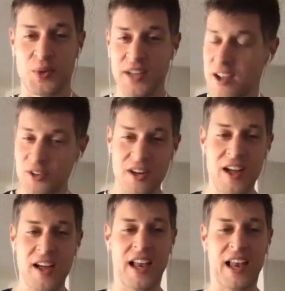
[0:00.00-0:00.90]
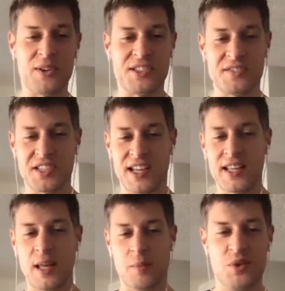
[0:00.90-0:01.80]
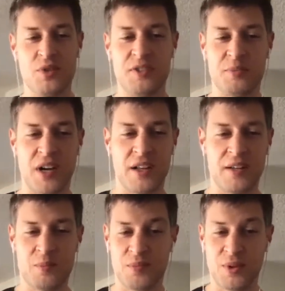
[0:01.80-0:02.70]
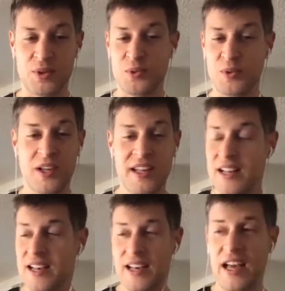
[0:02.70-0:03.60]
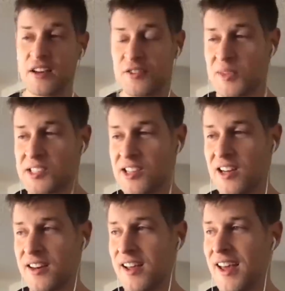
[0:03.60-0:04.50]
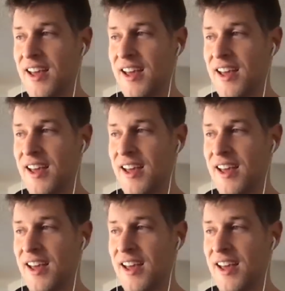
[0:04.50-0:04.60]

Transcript: We never allow ourselves to get that beautiful, bright blue light from the sun.